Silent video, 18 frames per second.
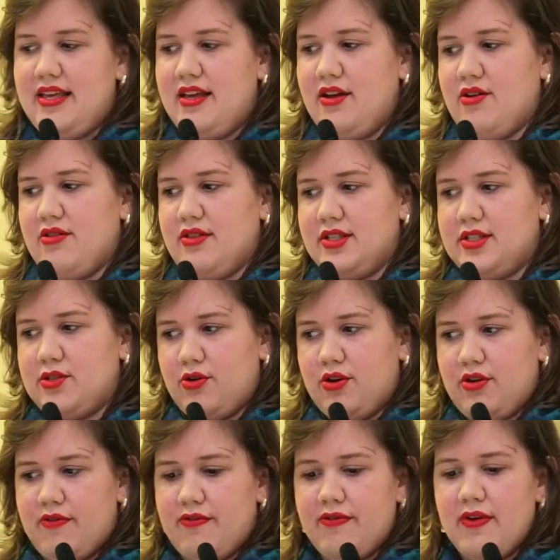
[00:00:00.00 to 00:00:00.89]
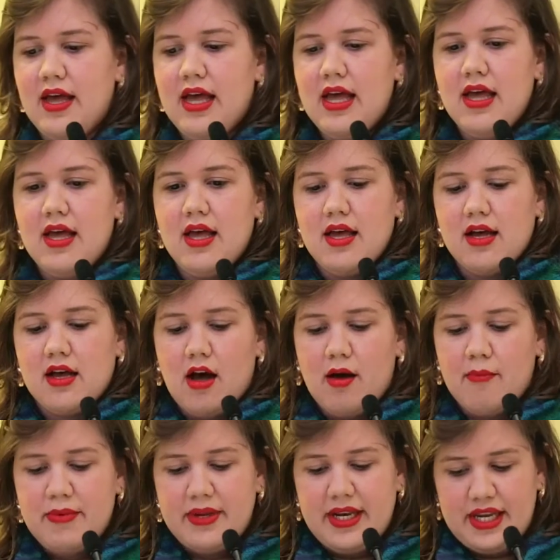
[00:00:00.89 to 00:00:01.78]
here, the sort of
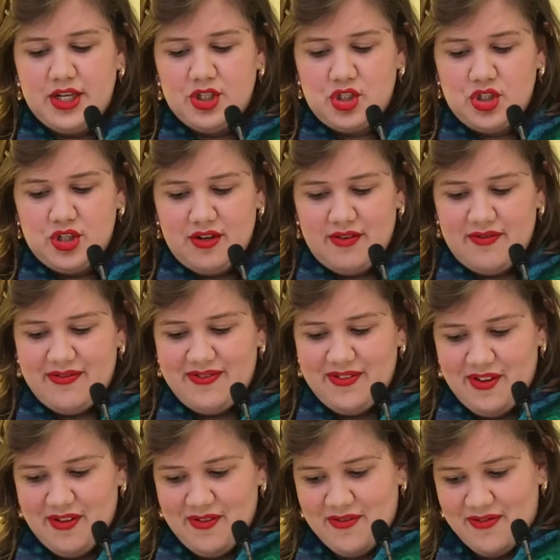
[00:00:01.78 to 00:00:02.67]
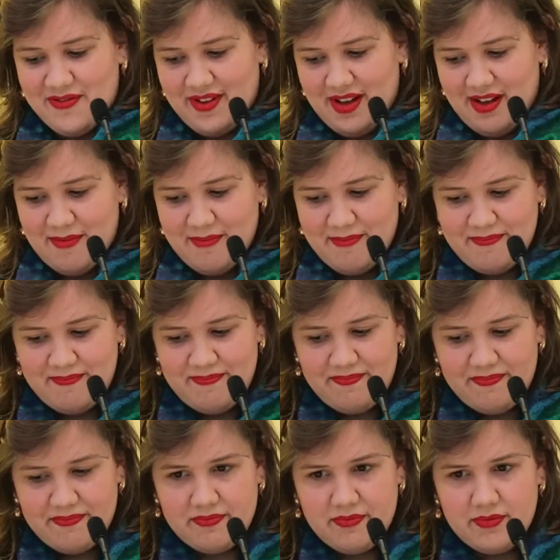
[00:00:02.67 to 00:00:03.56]
combination of
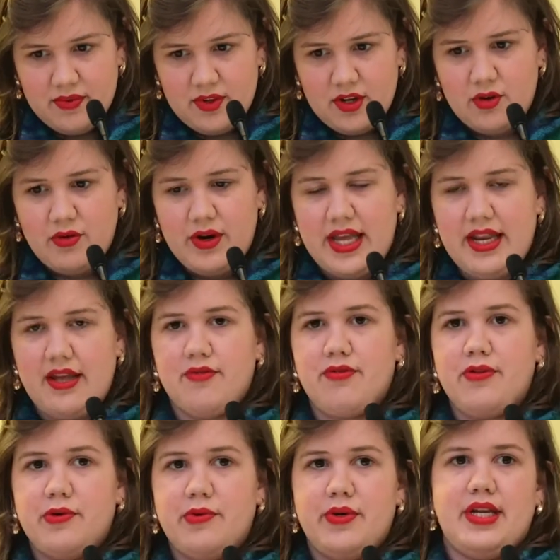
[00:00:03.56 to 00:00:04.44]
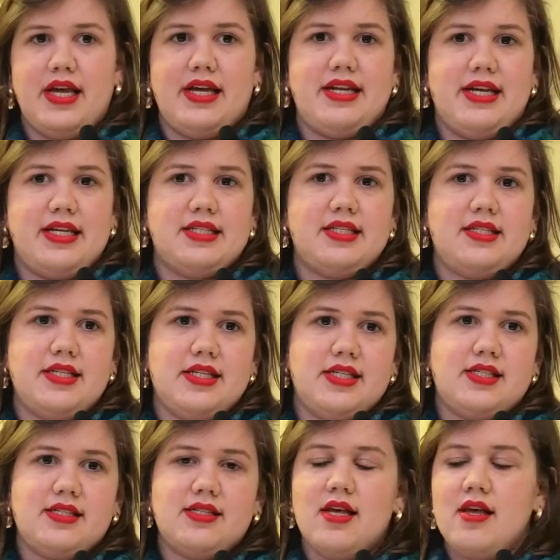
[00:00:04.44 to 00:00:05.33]
creating fluid
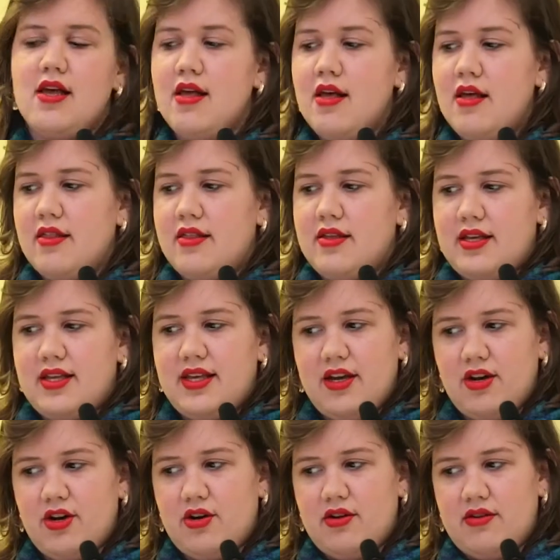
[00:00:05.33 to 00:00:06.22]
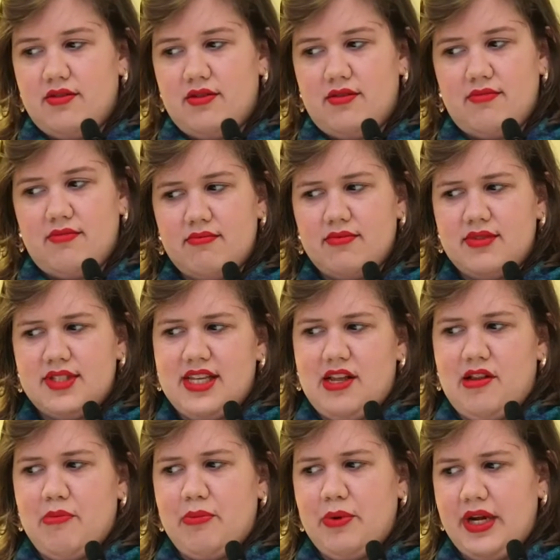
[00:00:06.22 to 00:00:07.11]
identities. Here,
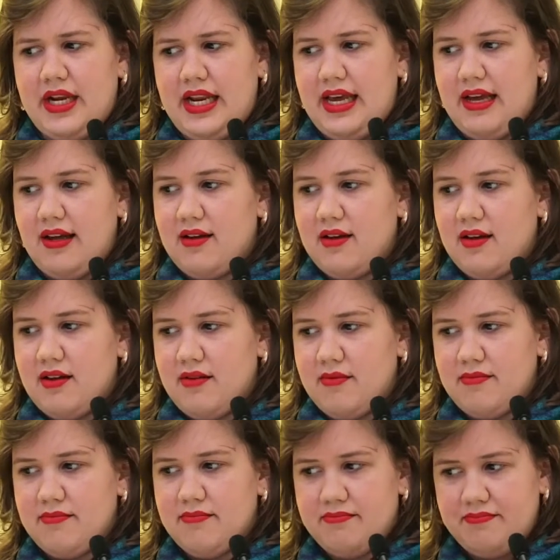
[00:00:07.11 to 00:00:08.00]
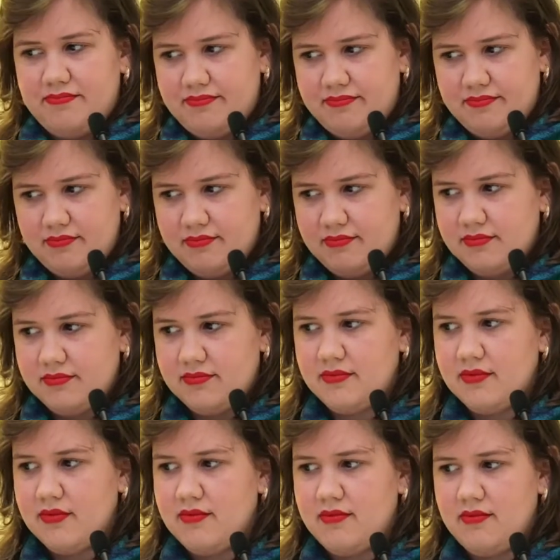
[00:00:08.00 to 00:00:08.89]
celebrating
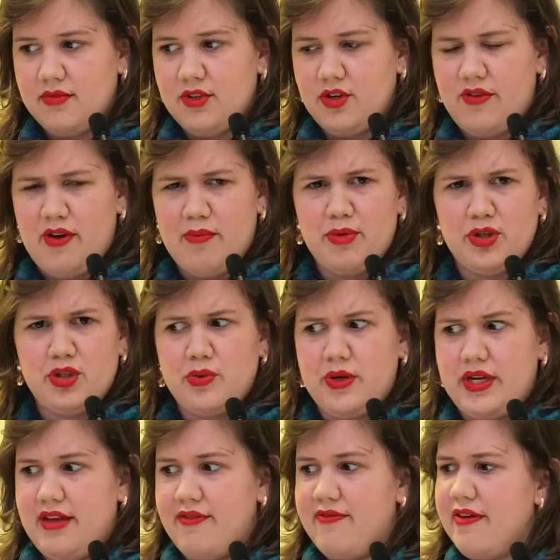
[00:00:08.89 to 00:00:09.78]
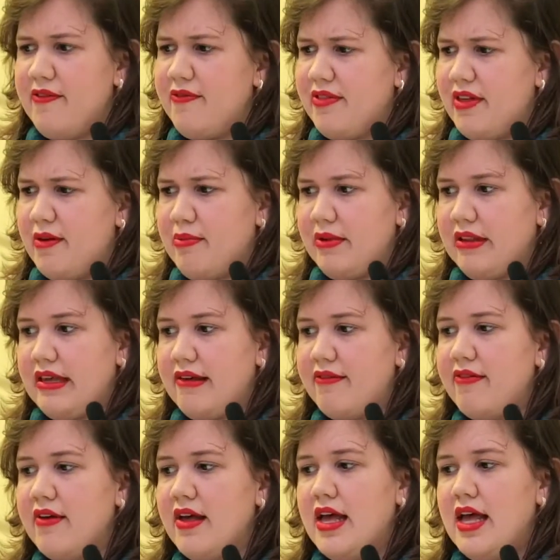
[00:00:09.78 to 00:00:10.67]
November 25th, I
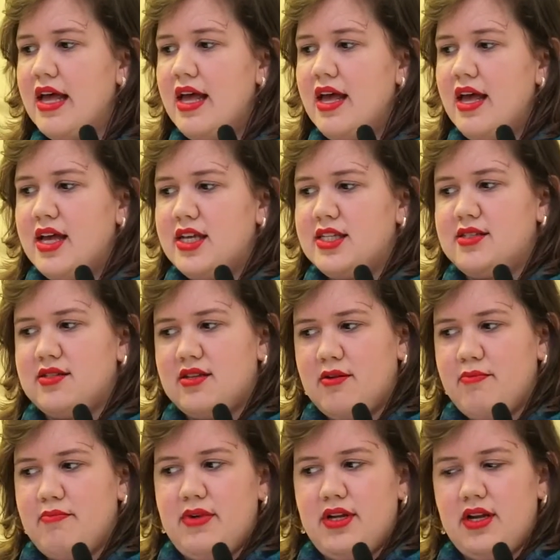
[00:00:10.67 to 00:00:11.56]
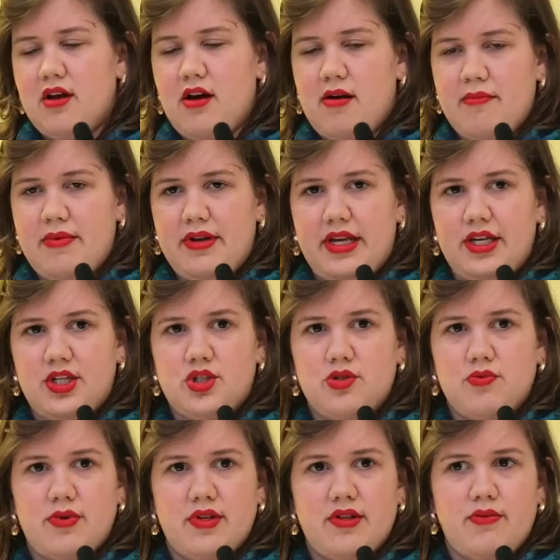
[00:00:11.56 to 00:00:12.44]
believe, is in
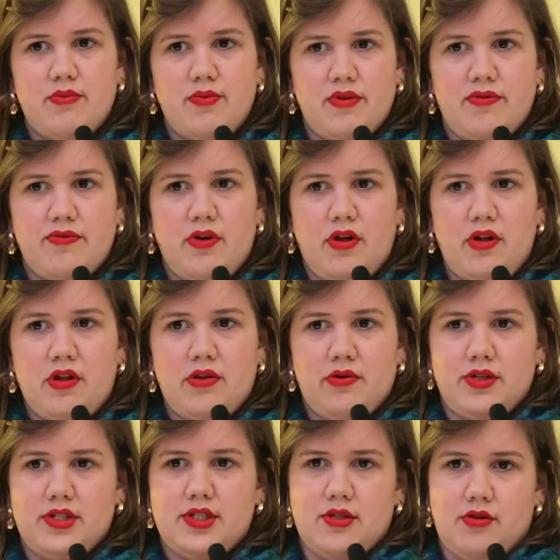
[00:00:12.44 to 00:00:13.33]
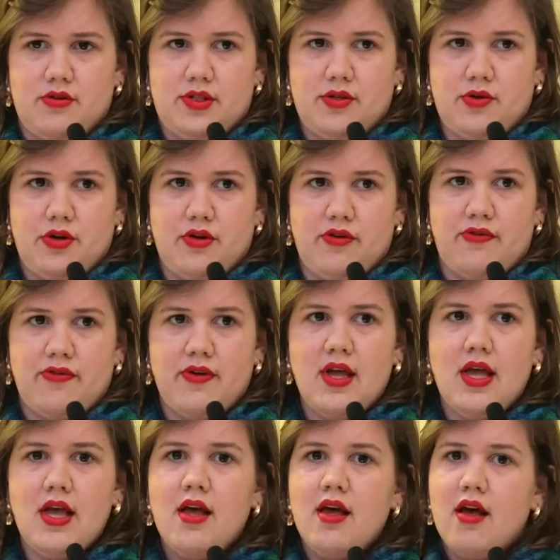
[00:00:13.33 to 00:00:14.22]
combination with folklore. So sort of
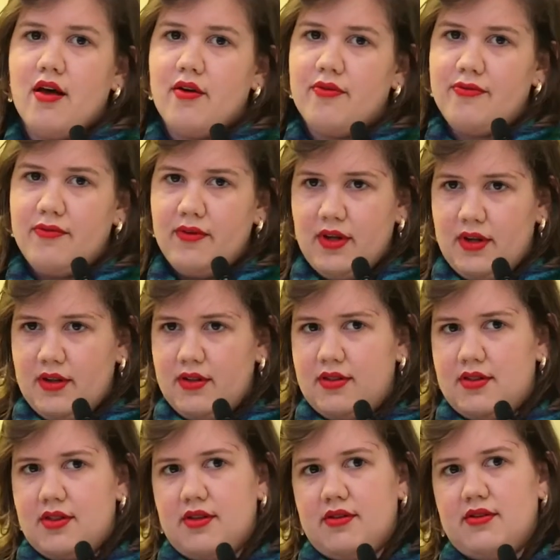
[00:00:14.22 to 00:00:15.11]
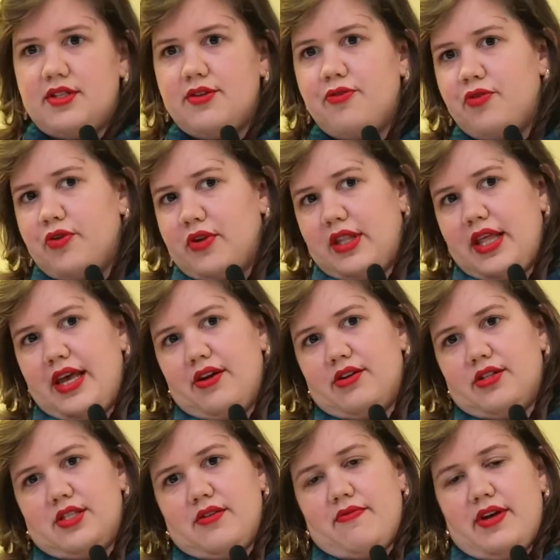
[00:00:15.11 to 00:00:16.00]
the different
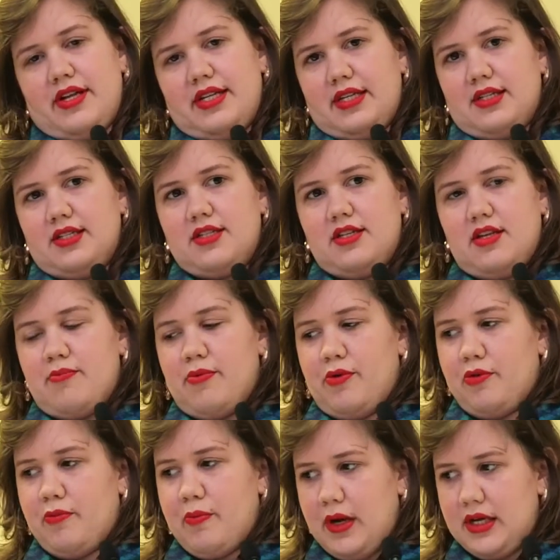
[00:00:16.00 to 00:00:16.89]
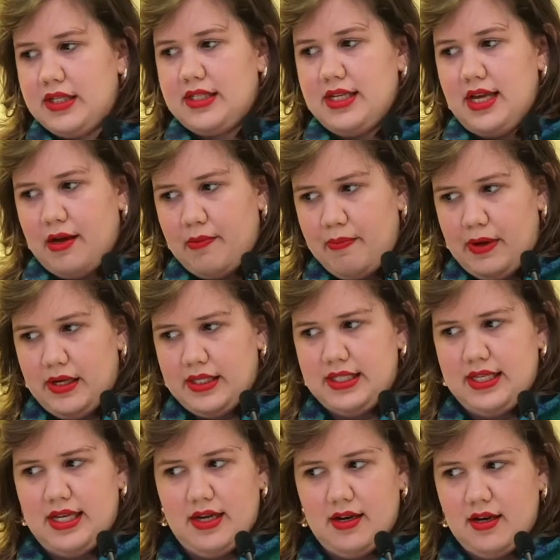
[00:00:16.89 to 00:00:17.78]
layers of identity, both Bosniak,
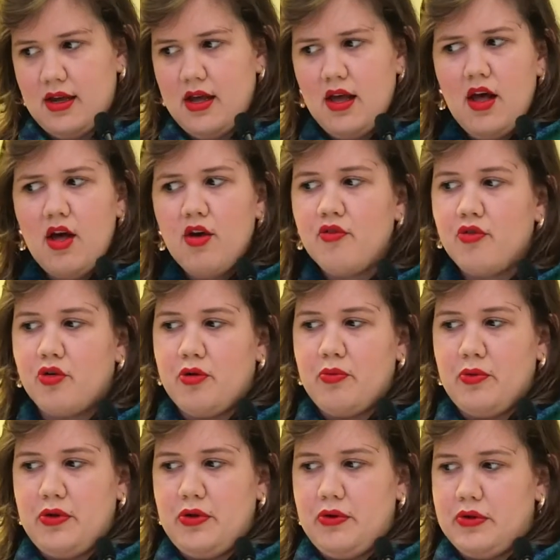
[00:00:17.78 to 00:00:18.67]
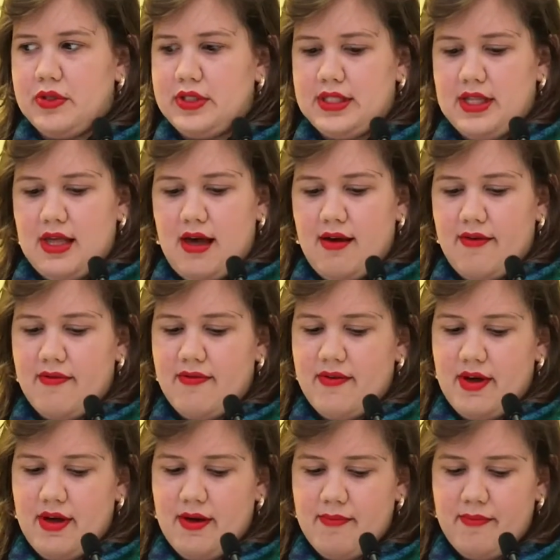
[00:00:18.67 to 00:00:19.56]
Bosnian, former Yugoslav,
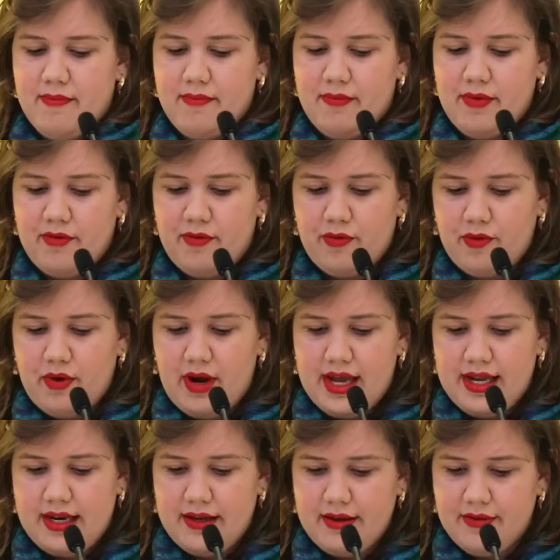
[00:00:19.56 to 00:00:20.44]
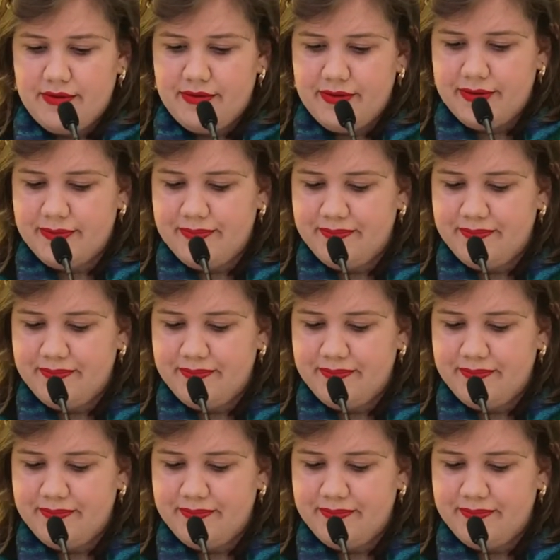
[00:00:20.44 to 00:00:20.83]
a variety of